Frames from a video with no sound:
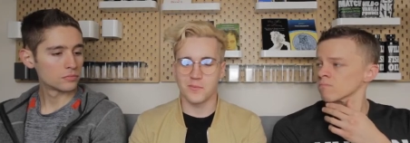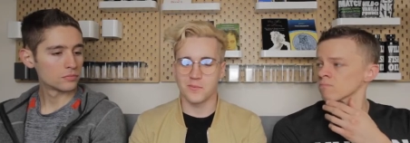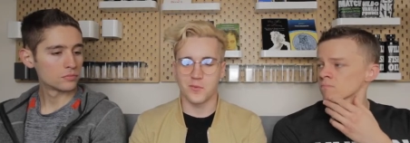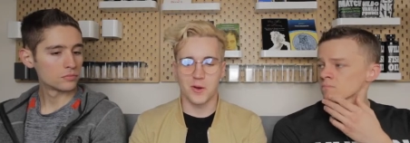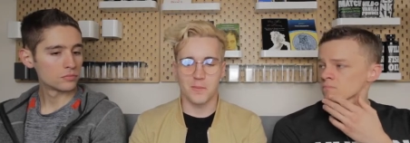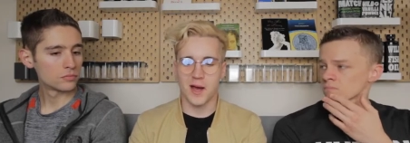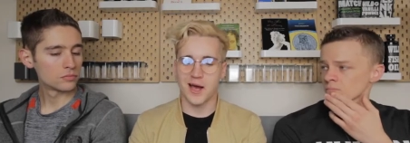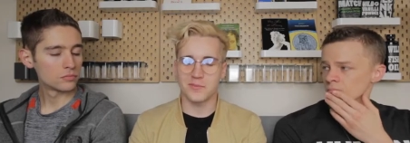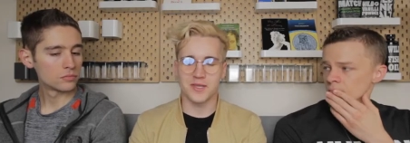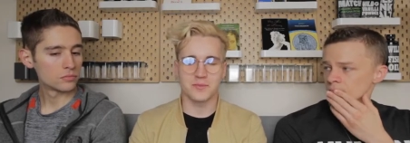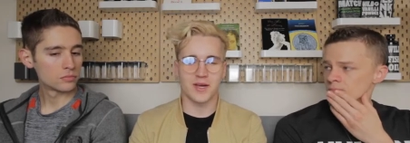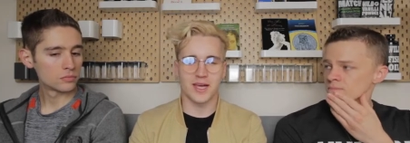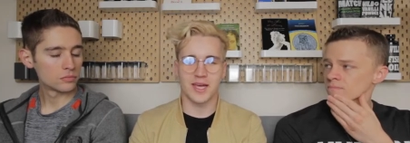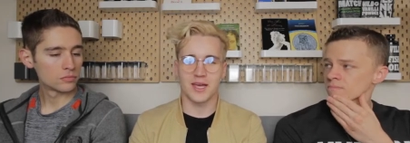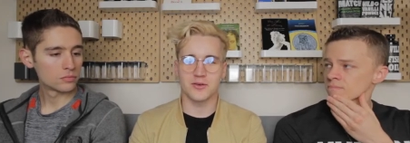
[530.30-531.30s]
Speaker 1: what popped
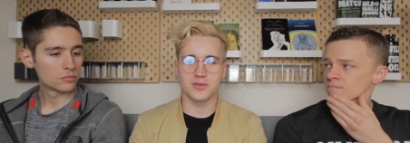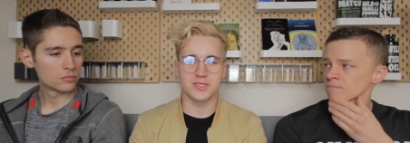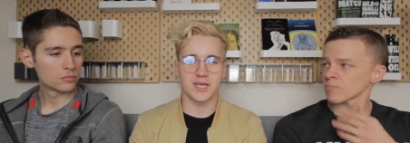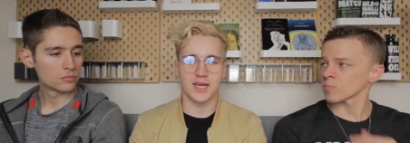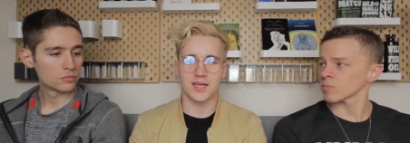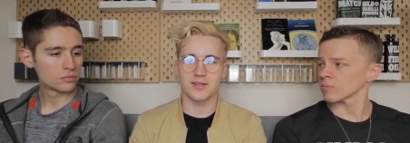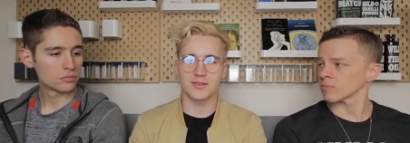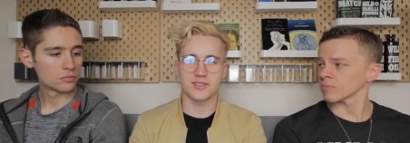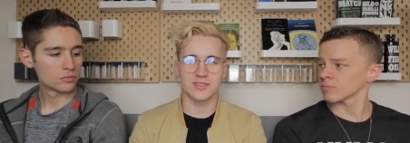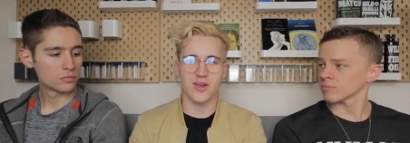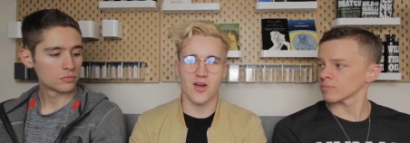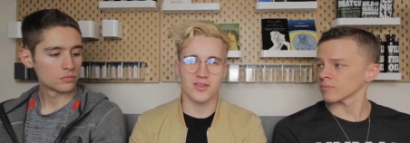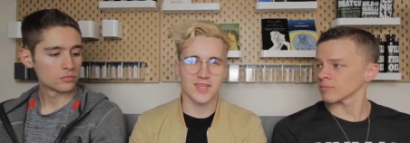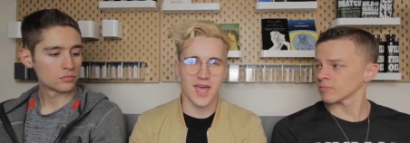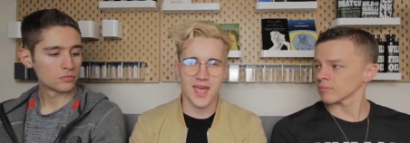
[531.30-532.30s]
in my head was like
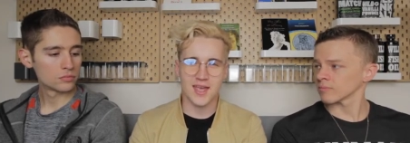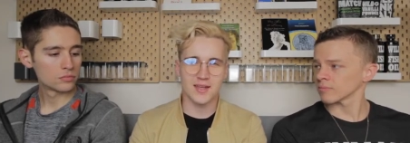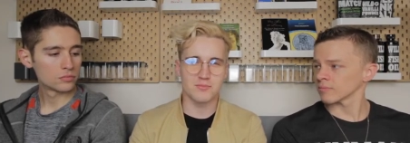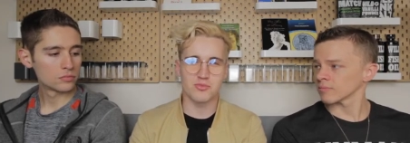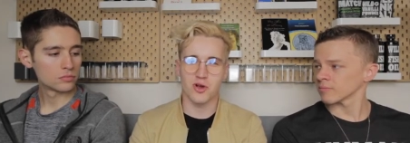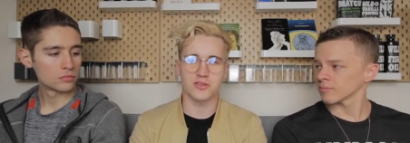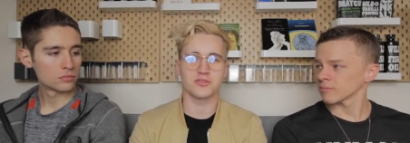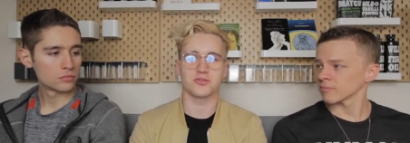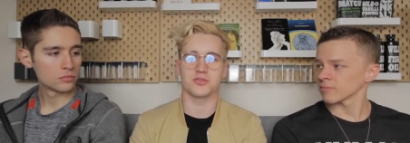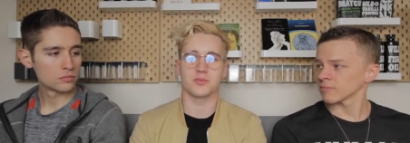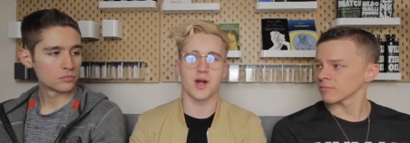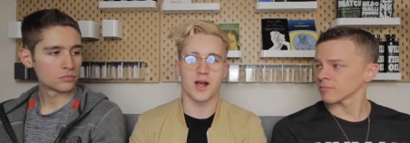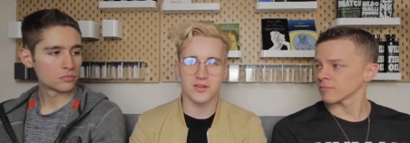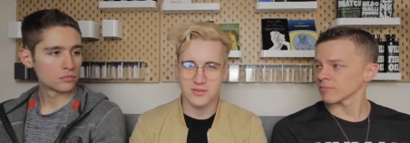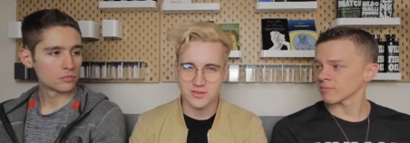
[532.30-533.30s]
sautéed Brussels
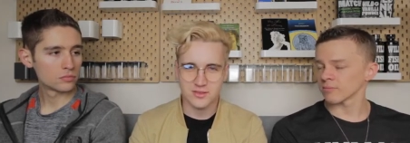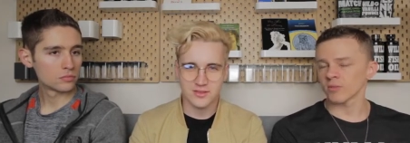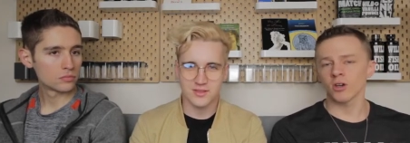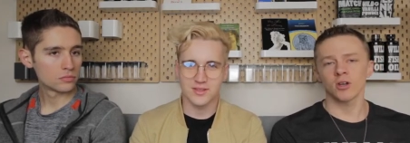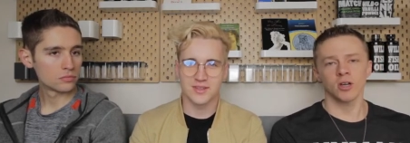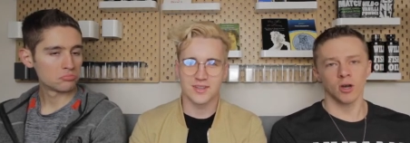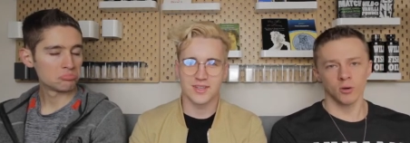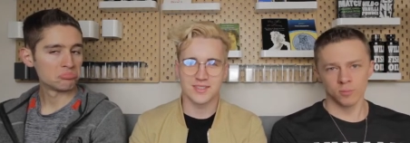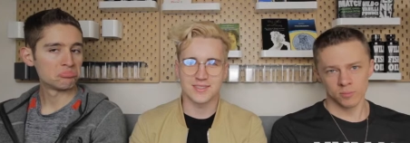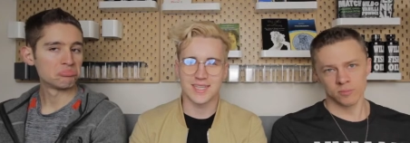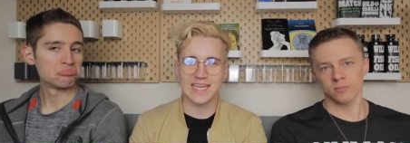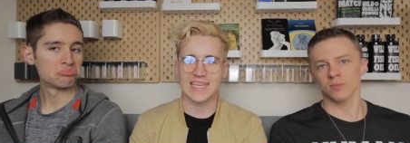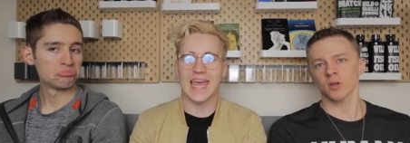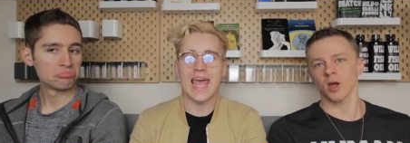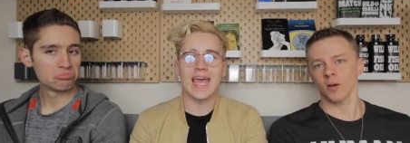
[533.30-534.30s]
sprouts. There you go.
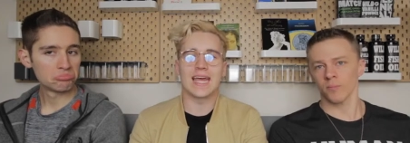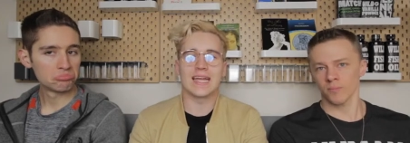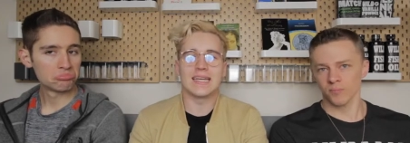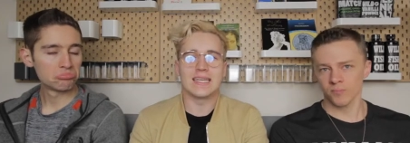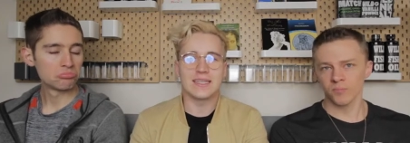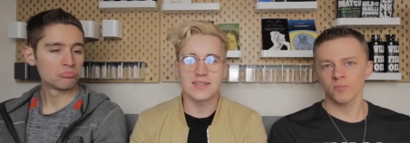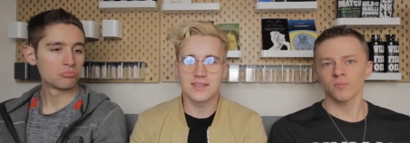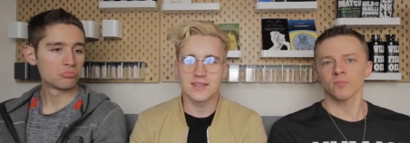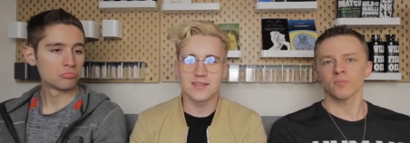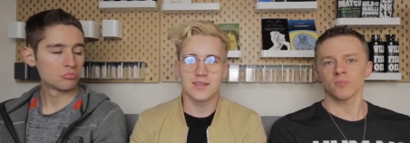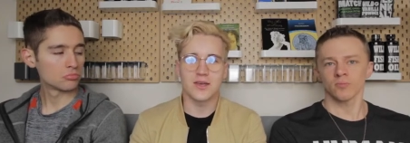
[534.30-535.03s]
It's like okay. candy.